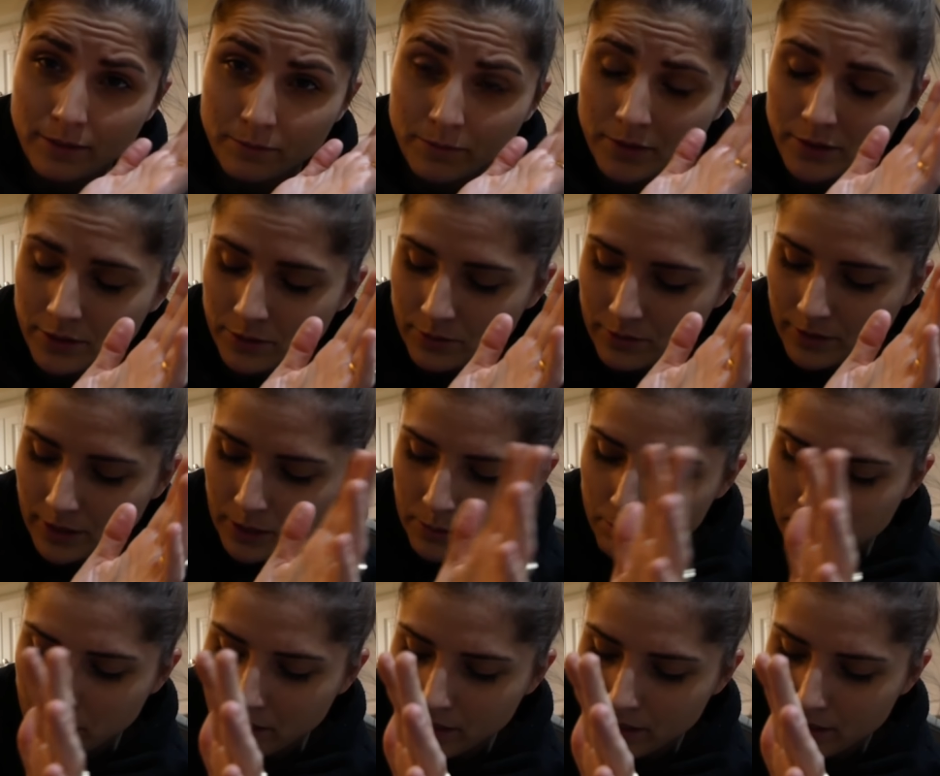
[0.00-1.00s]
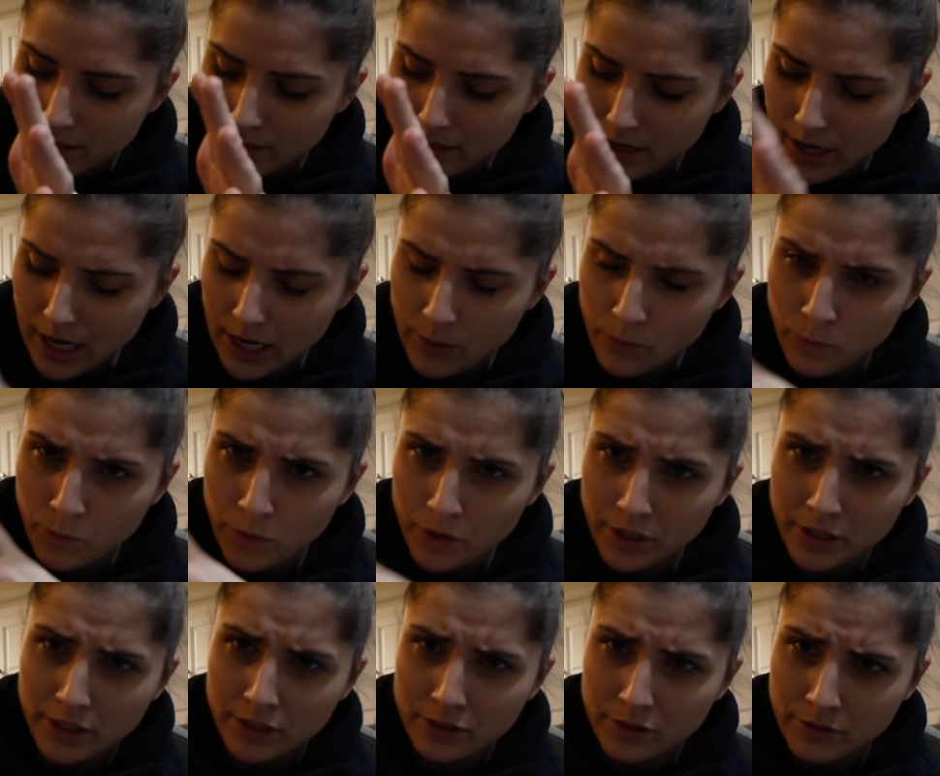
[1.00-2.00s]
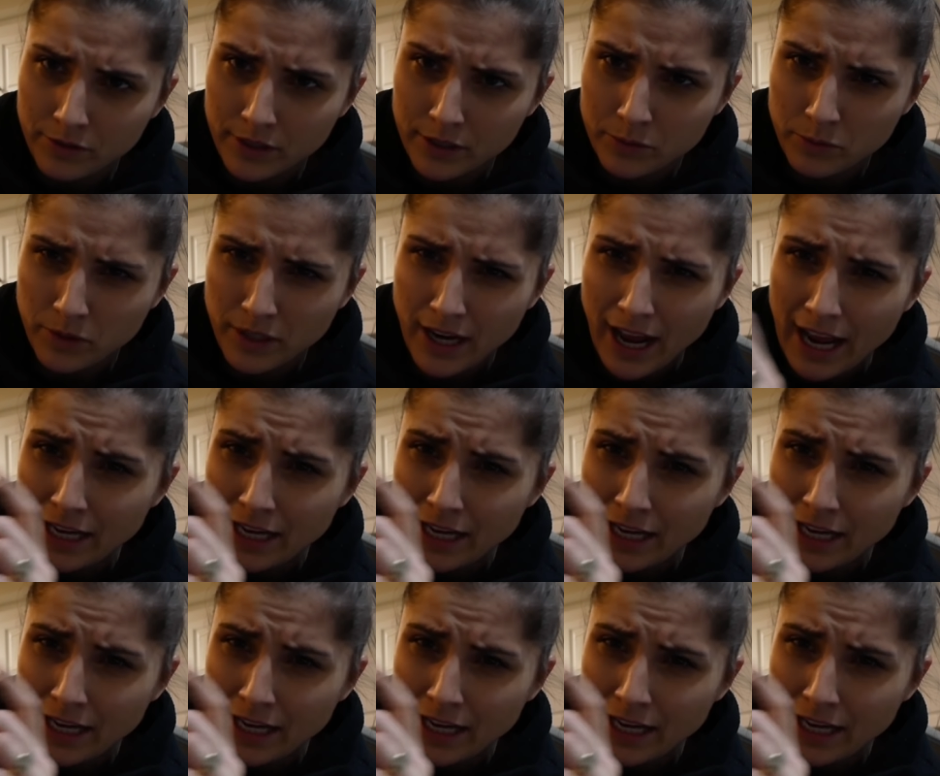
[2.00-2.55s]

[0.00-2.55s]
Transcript: I'm so late, but we're gonna do this one.